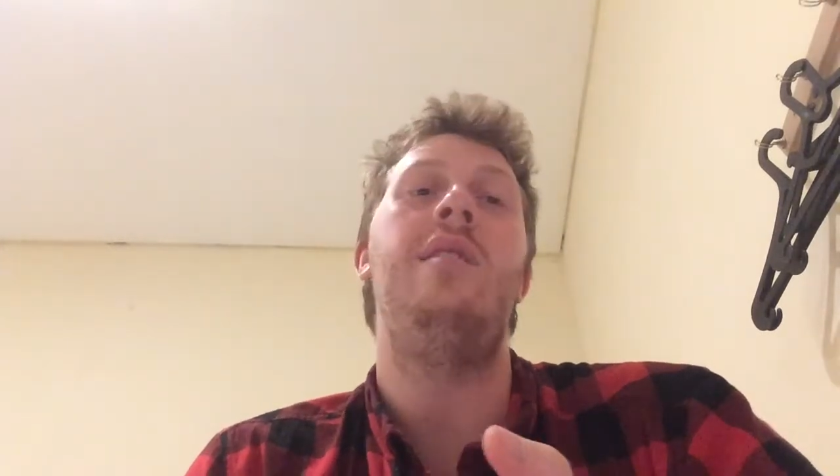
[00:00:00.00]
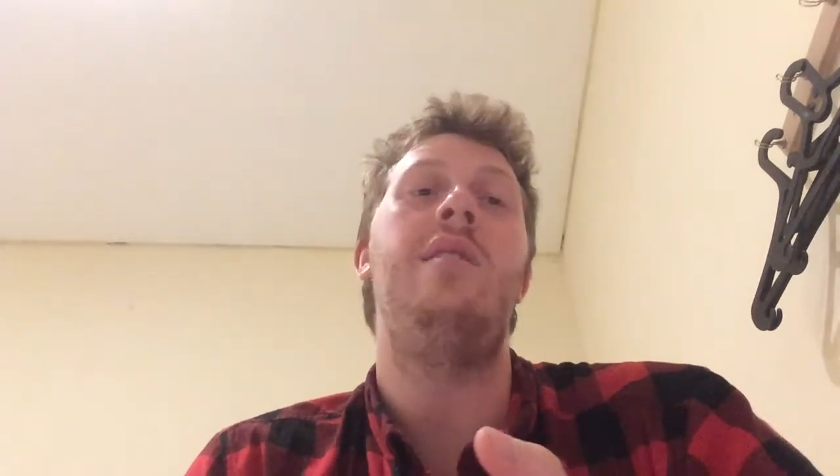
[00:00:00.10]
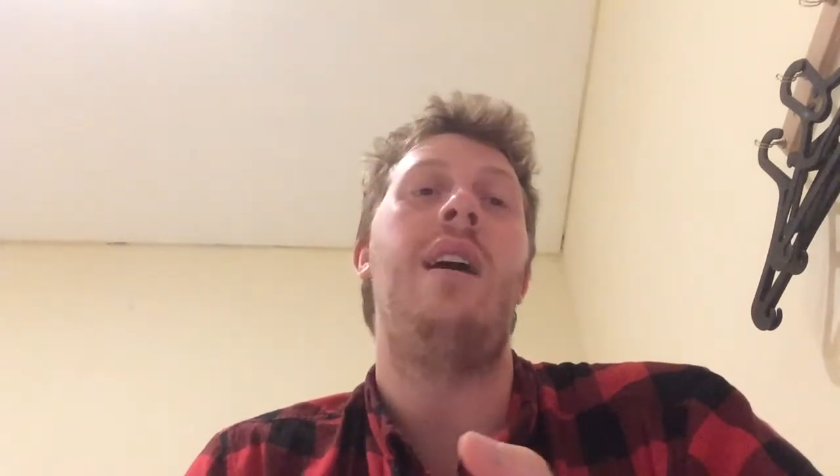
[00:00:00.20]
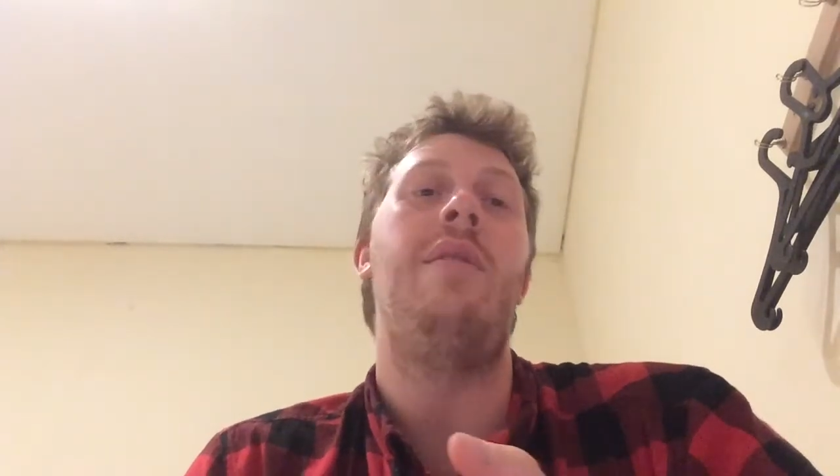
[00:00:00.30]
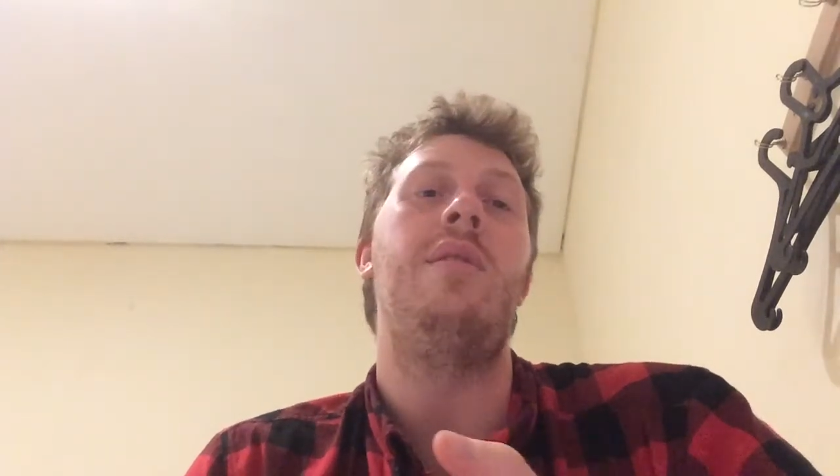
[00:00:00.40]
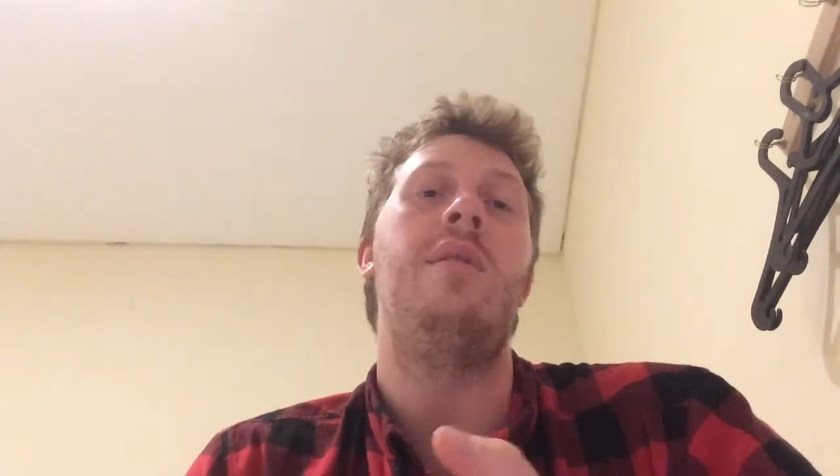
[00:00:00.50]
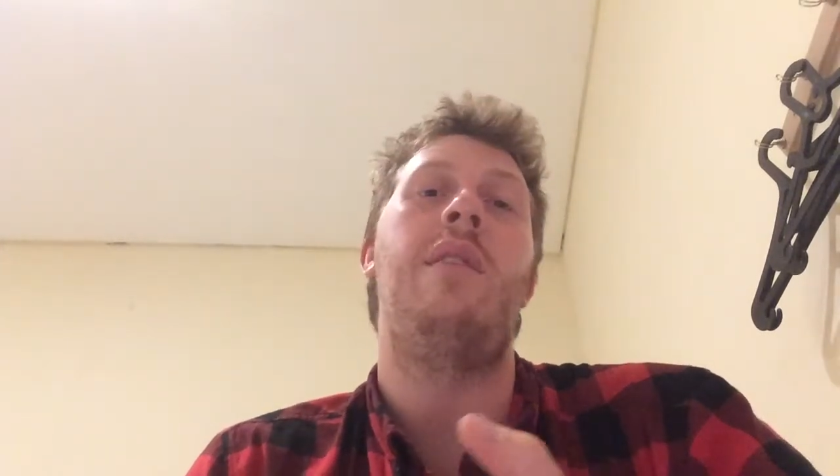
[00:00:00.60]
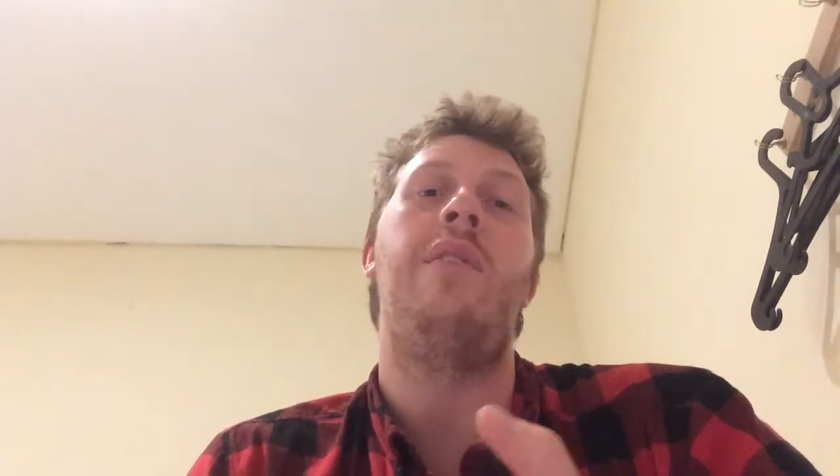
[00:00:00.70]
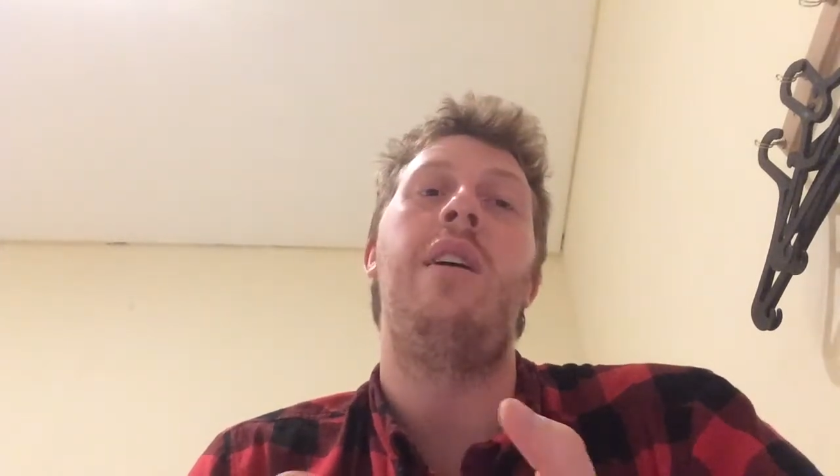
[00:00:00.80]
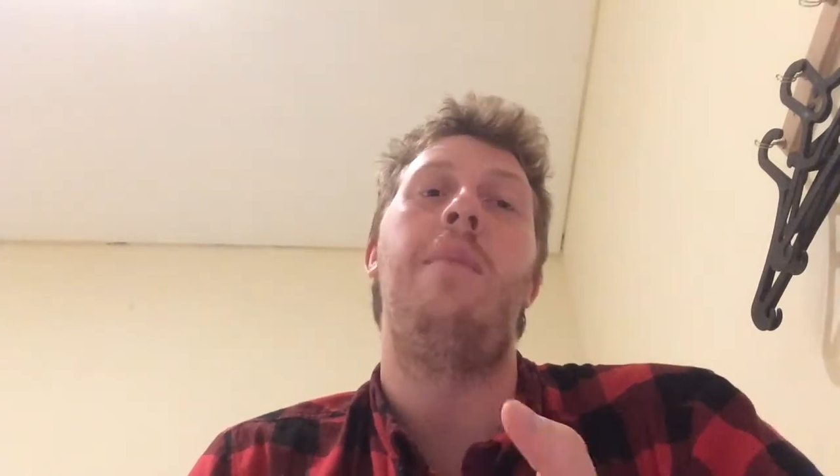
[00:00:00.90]
it's obviously
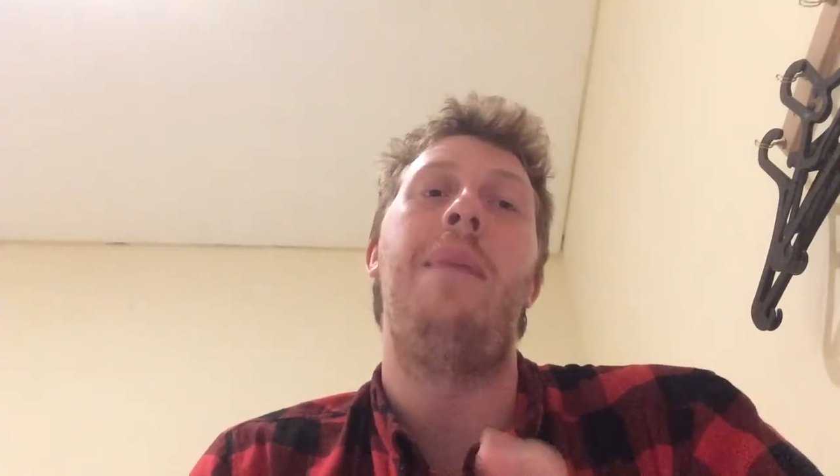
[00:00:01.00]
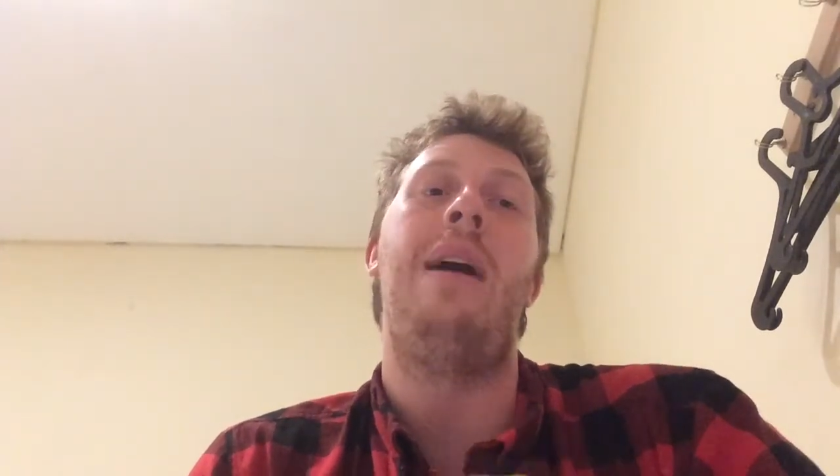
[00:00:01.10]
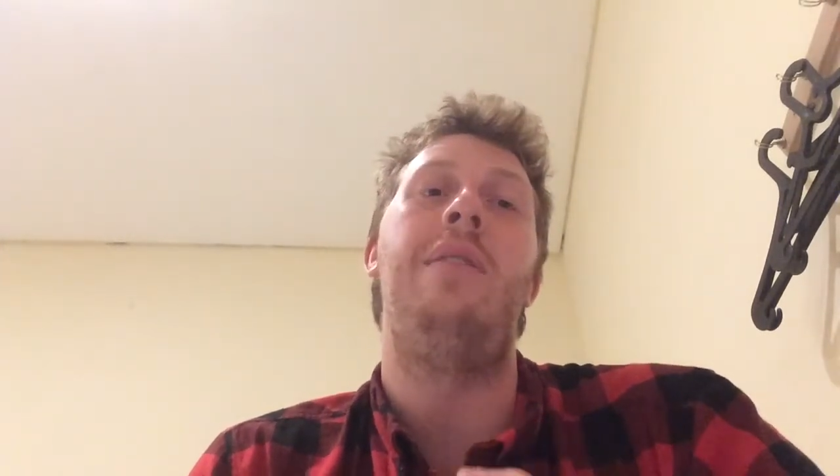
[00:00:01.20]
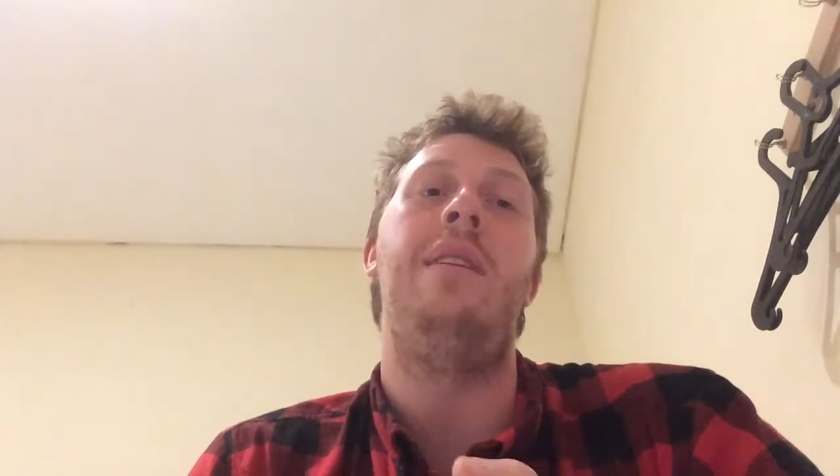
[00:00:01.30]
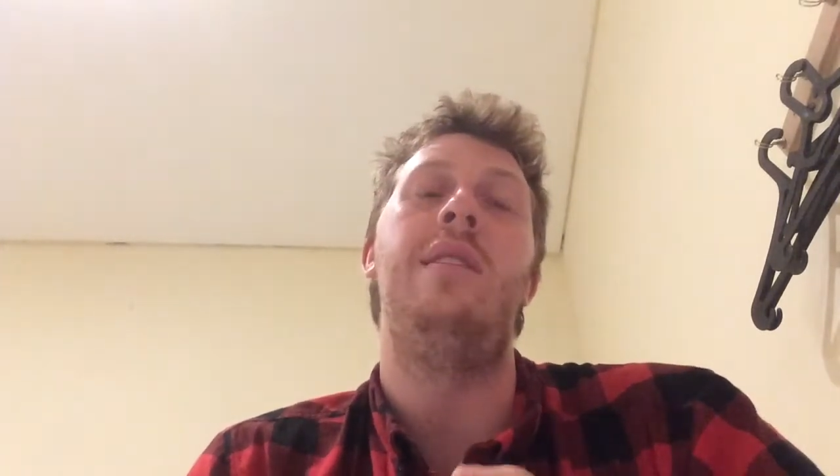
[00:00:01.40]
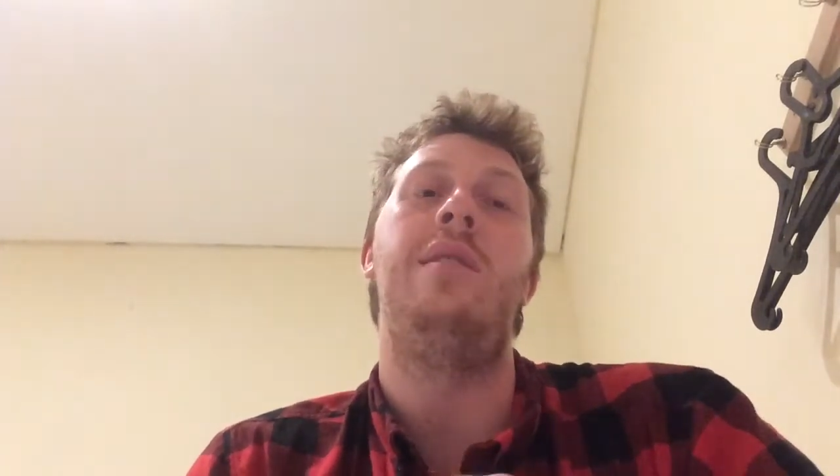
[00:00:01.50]
very mountainous.